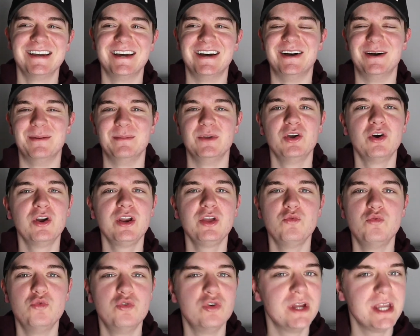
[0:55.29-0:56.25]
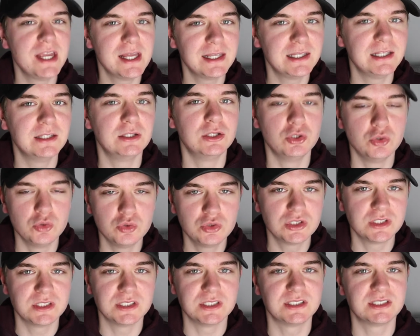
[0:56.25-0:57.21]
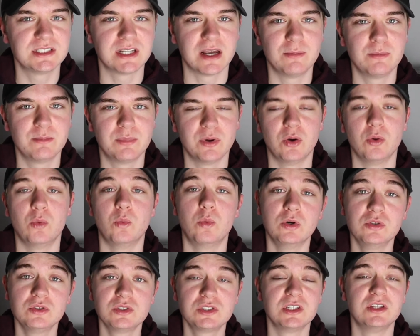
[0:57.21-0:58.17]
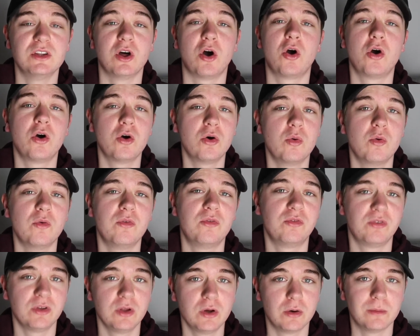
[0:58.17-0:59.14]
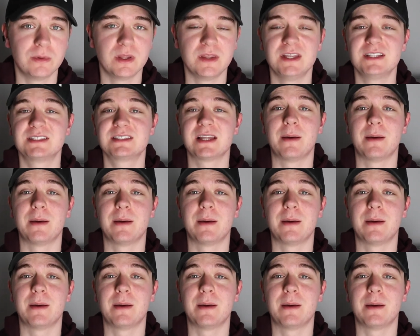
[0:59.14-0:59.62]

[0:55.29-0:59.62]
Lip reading: He only really loses his temper once in the whole film, and it's